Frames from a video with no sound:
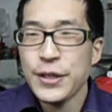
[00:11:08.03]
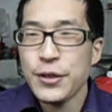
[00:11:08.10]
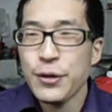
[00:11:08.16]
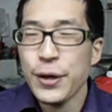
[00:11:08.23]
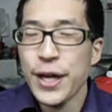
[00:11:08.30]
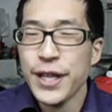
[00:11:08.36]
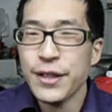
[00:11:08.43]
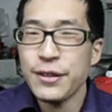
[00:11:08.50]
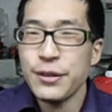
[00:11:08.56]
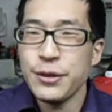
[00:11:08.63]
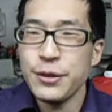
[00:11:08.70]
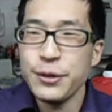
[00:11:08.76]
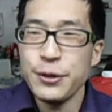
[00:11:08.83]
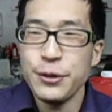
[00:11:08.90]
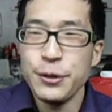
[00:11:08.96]
try
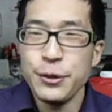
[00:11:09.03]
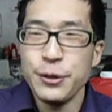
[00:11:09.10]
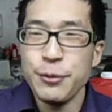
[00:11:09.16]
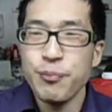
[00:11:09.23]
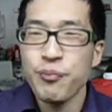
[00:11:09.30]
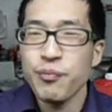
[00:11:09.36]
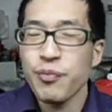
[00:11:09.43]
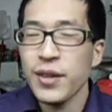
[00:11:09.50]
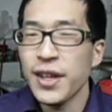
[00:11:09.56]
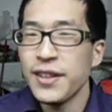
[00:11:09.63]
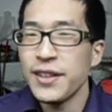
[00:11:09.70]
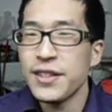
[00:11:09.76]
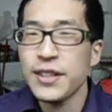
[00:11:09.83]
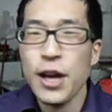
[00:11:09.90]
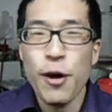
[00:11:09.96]
to
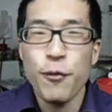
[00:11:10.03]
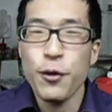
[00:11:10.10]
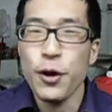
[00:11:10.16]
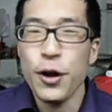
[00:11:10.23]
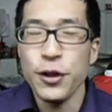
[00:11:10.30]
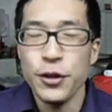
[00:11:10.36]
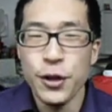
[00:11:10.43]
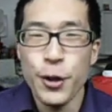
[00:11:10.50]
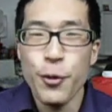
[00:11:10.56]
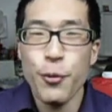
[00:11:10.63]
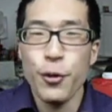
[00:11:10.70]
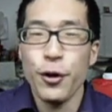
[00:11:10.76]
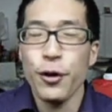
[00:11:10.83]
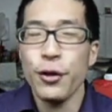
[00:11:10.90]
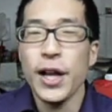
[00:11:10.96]
discover a new
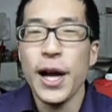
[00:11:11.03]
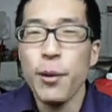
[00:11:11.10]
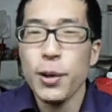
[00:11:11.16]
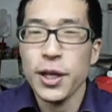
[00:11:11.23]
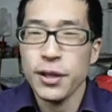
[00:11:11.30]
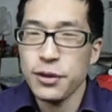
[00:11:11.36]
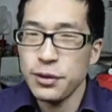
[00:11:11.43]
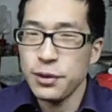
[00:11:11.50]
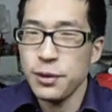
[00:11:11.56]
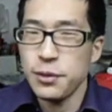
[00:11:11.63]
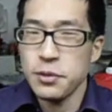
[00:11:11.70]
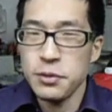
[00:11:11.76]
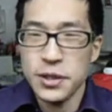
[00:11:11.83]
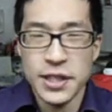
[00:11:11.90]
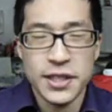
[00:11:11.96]
world. I wanted to
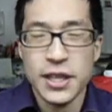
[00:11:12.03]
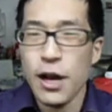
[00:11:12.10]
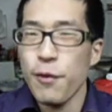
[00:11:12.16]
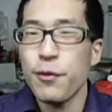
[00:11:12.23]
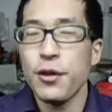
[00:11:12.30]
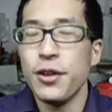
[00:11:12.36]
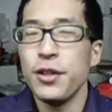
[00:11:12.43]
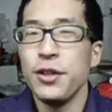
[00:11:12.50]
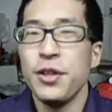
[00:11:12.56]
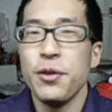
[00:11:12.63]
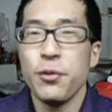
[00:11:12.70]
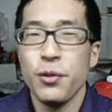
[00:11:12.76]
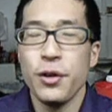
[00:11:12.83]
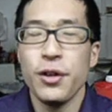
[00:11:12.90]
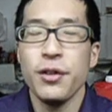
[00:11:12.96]
discover a new
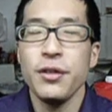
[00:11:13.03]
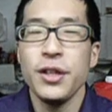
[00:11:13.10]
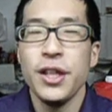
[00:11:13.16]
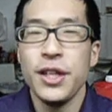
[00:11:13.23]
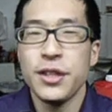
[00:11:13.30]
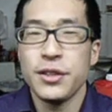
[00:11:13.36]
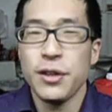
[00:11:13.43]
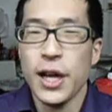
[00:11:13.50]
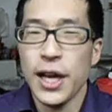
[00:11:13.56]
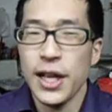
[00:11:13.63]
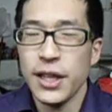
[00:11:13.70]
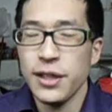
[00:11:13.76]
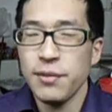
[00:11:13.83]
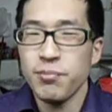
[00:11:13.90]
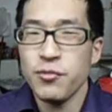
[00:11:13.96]
world, so
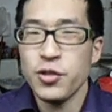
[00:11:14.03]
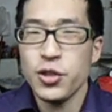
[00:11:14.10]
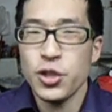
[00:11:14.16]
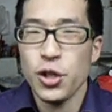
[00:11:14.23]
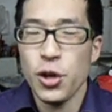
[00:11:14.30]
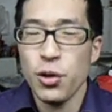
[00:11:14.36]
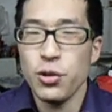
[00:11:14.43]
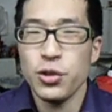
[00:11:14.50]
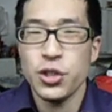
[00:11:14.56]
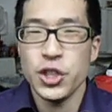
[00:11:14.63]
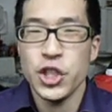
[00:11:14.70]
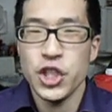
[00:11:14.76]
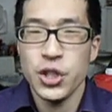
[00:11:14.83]
I chose